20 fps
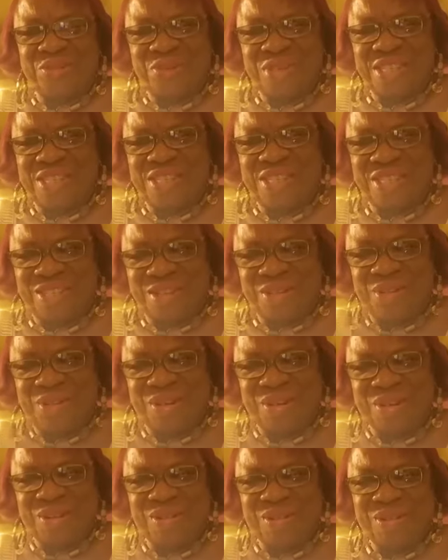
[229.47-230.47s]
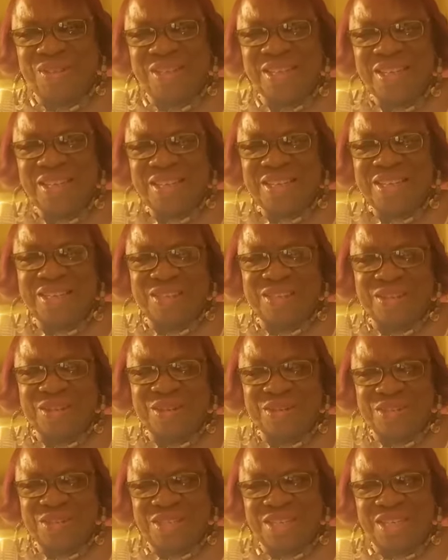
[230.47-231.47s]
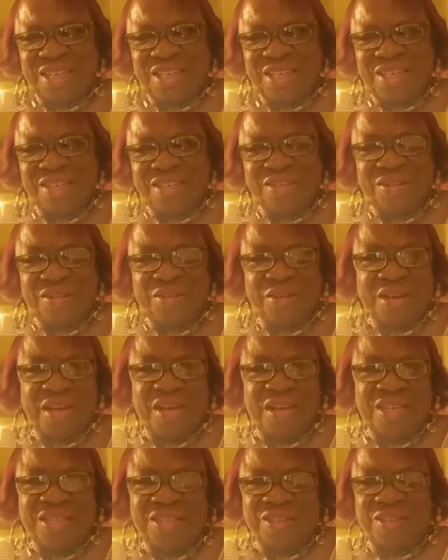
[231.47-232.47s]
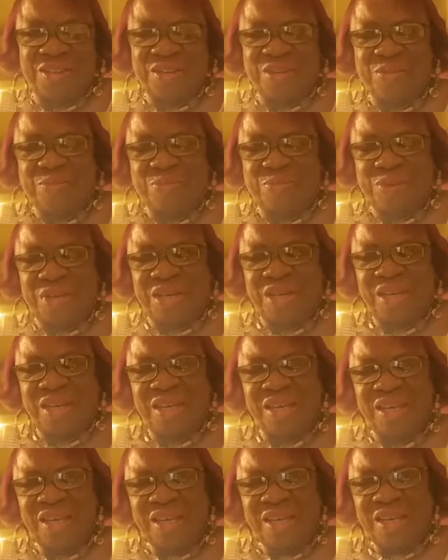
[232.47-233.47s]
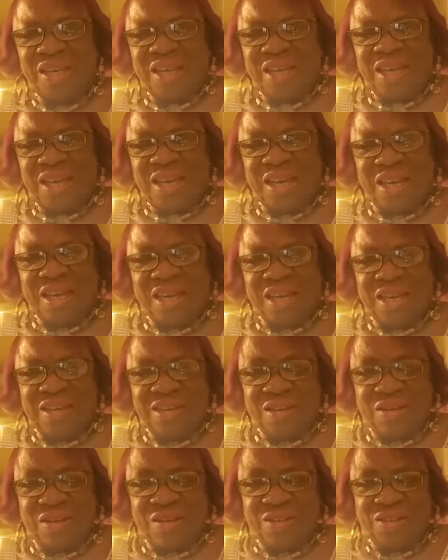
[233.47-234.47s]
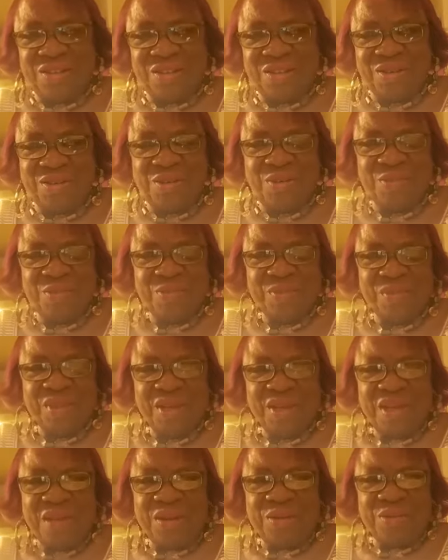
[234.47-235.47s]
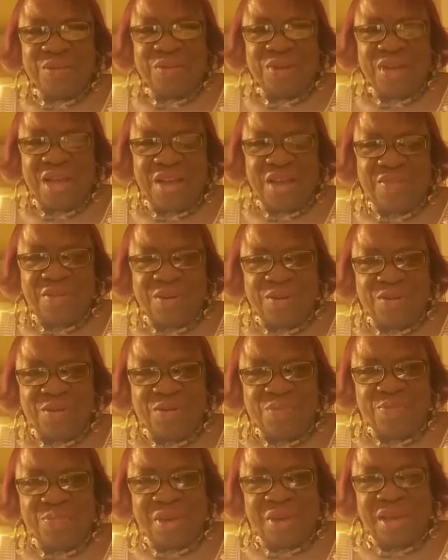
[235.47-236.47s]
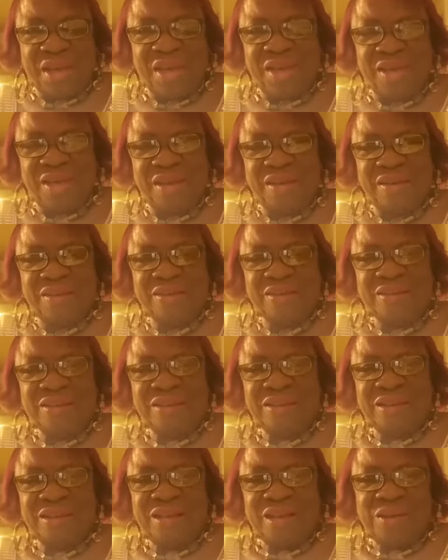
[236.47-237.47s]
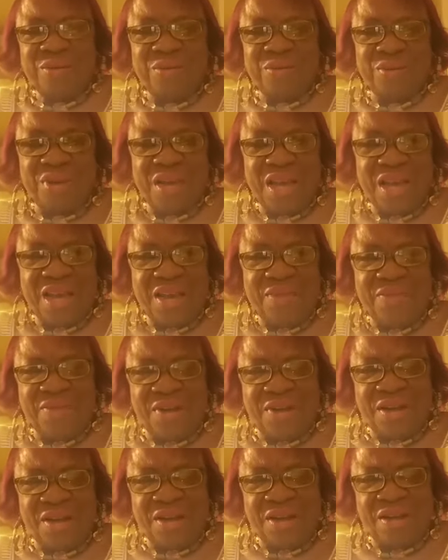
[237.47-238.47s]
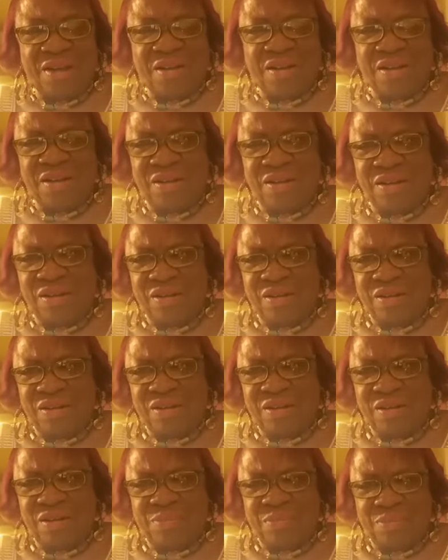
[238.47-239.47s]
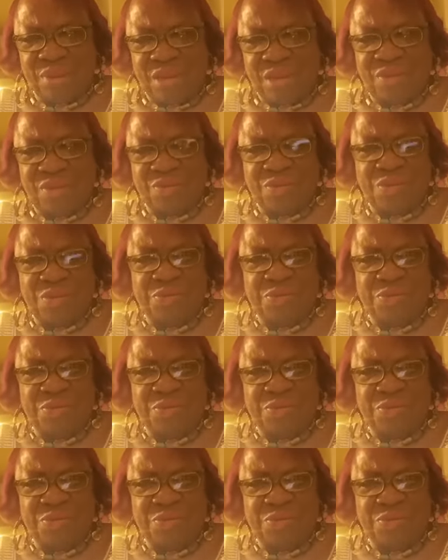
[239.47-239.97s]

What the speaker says: studios, Studio C, Studio A, and Studio B. And also, we'll have our own bank. We'll have a bank, which